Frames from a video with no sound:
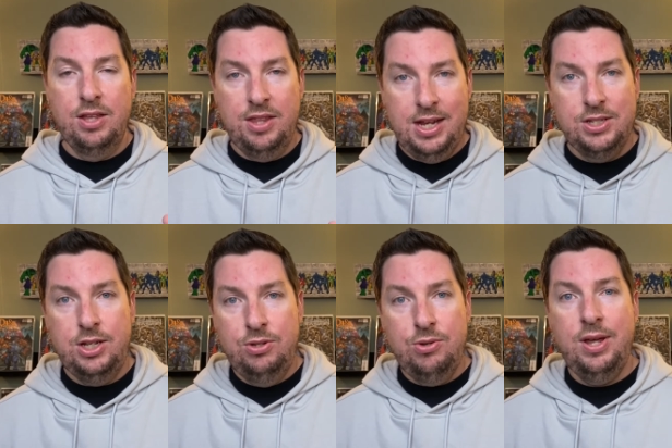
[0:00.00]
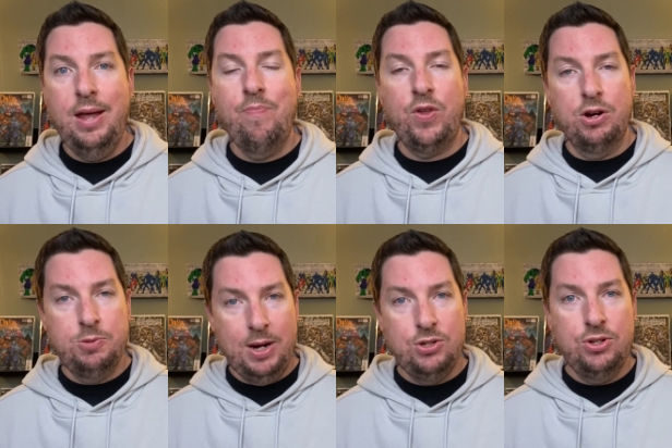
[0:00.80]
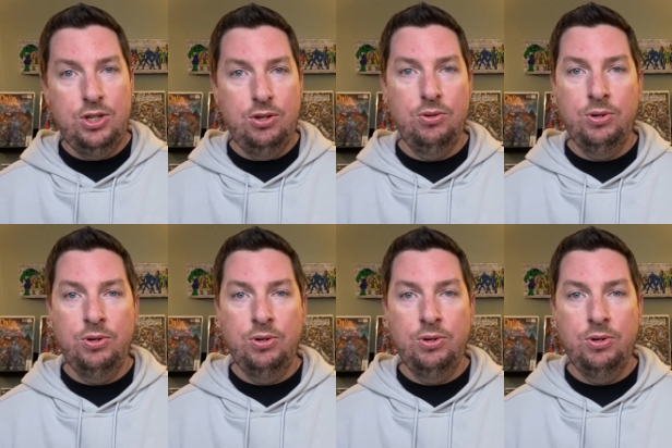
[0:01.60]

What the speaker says: the things that you do get are special to you,